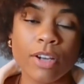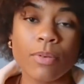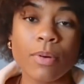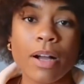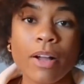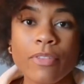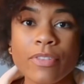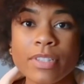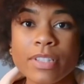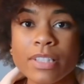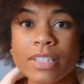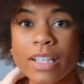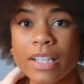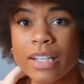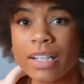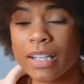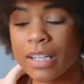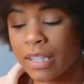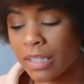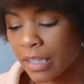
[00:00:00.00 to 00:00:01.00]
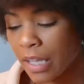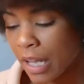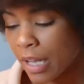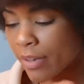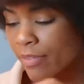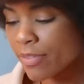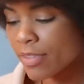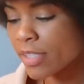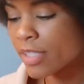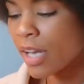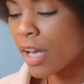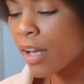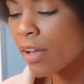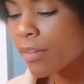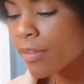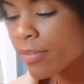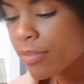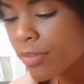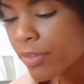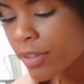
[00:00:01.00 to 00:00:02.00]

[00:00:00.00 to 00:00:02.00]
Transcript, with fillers: this is like a lot of stuff.